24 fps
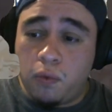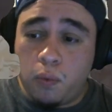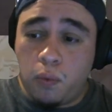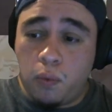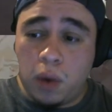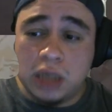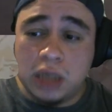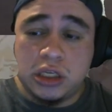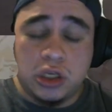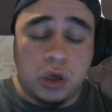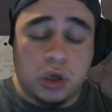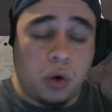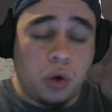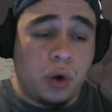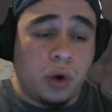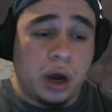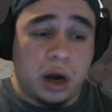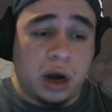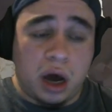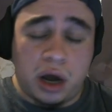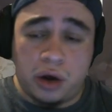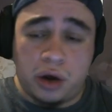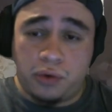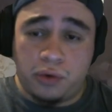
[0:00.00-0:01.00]
what's going
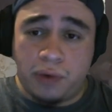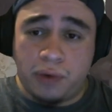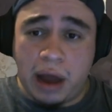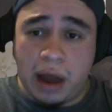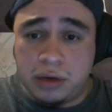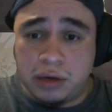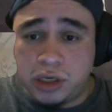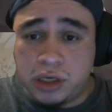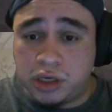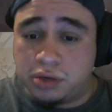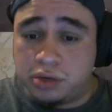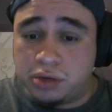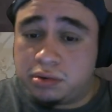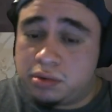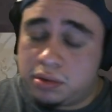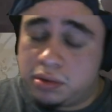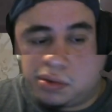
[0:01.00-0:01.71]
on around you.